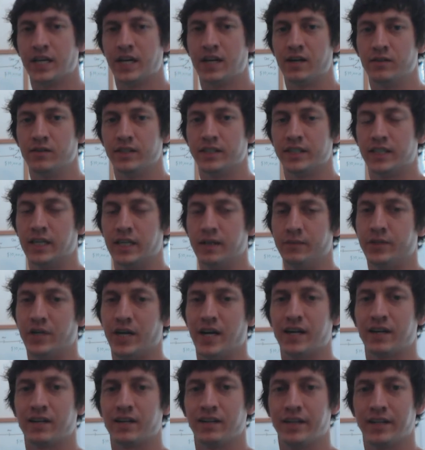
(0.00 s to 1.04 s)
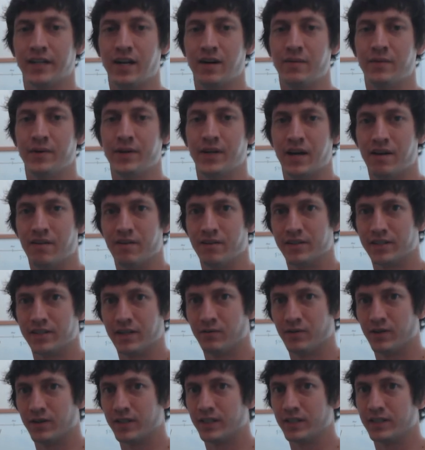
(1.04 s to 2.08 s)
I don't really keep track of like how many hours
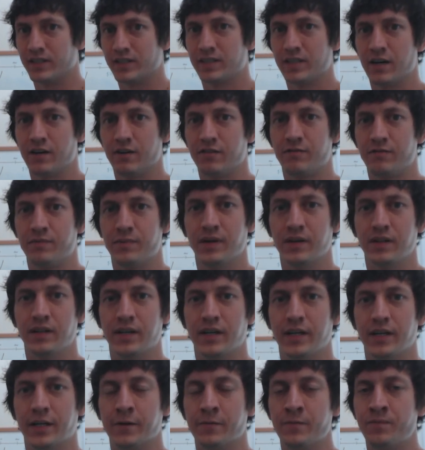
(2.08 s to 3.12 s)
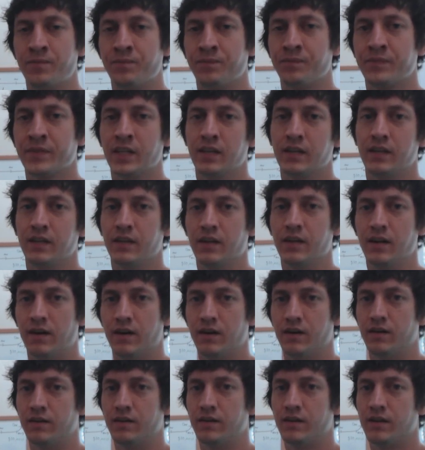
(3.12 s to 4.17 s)
I work and stuff, but like, you
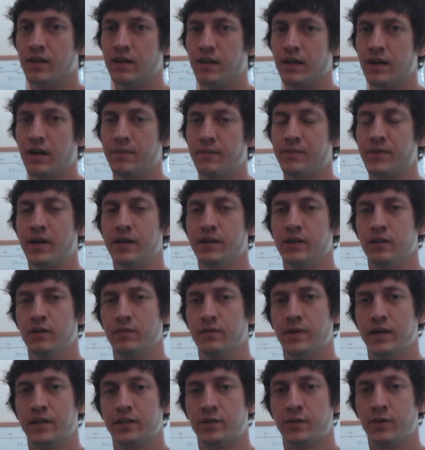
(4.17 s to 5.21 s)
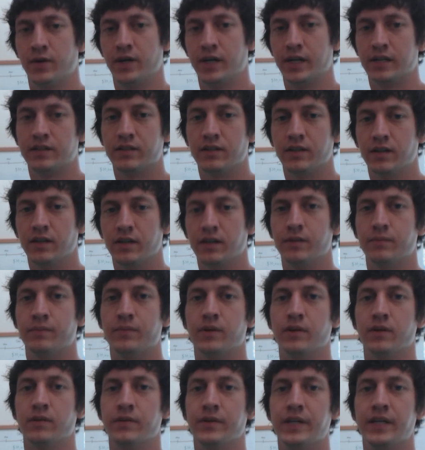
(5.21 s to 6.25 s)
know, I probably do about 20 to 30
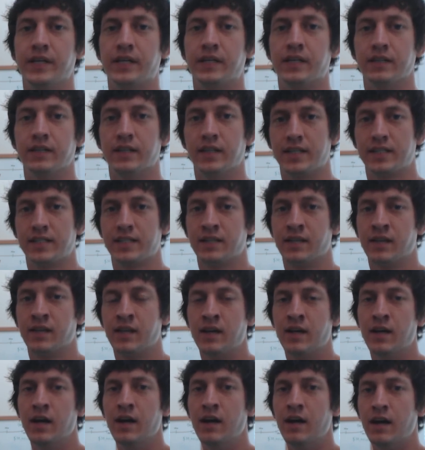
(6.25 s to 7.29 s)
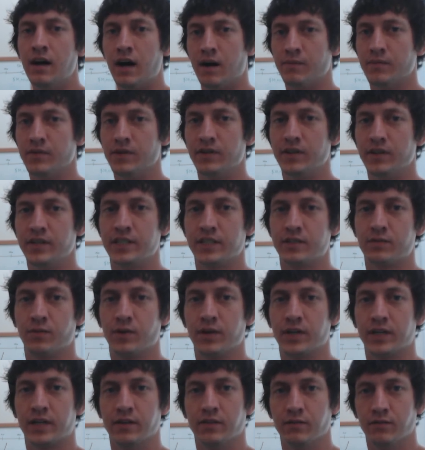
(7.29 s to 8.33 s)
per week, unless I'm really just
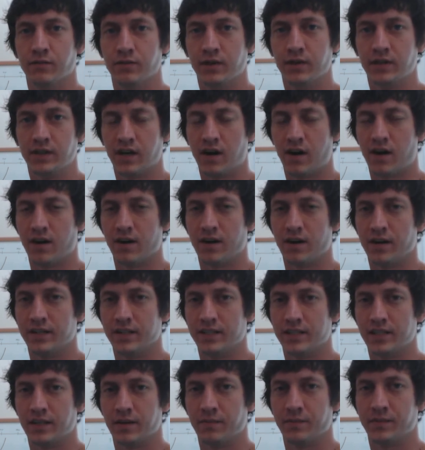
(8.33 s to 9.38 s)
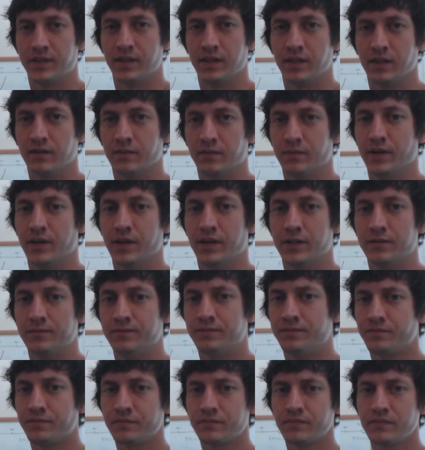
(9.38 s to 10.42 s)
working really hard on something.
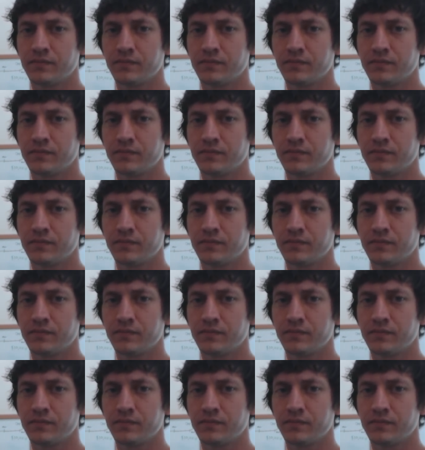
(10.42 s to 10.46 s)
But